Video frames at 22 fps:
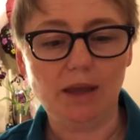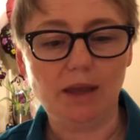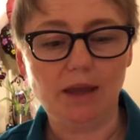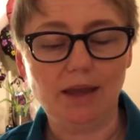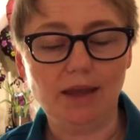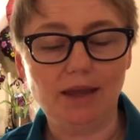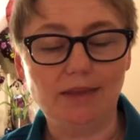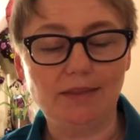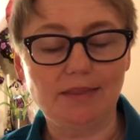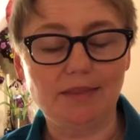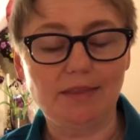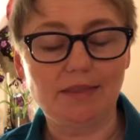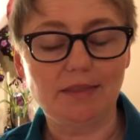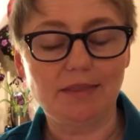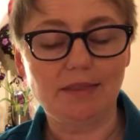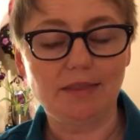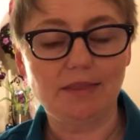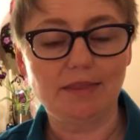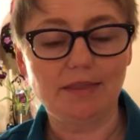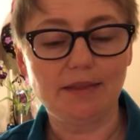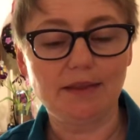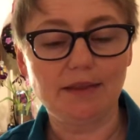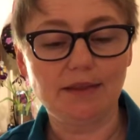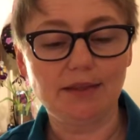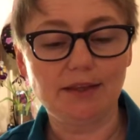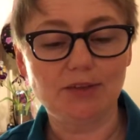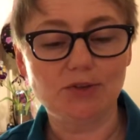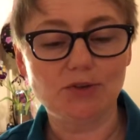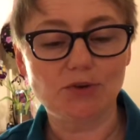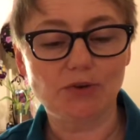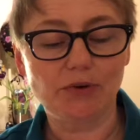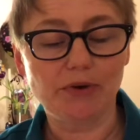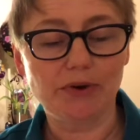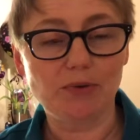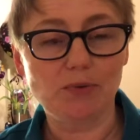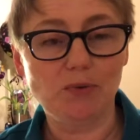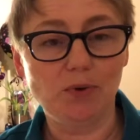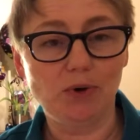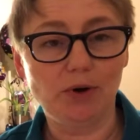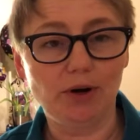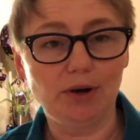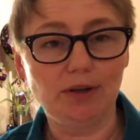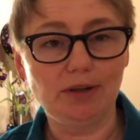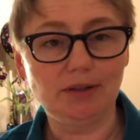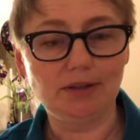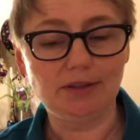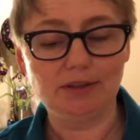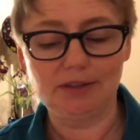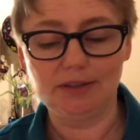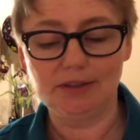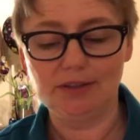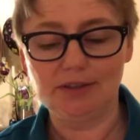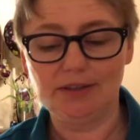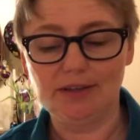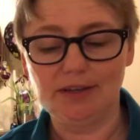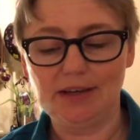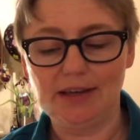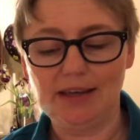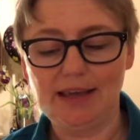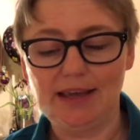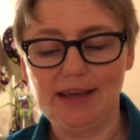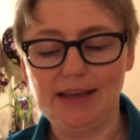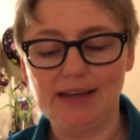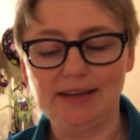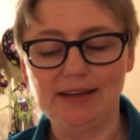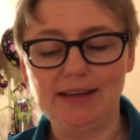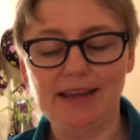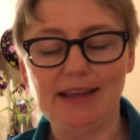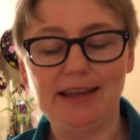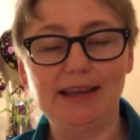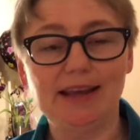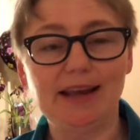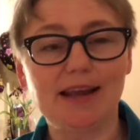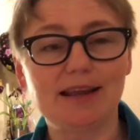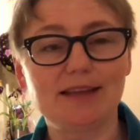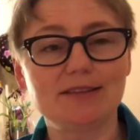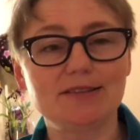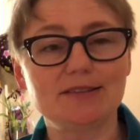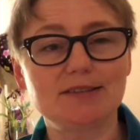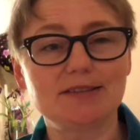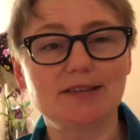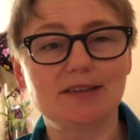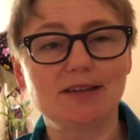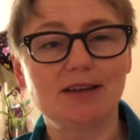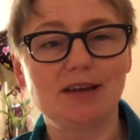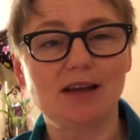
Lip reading: in the literary world, and it is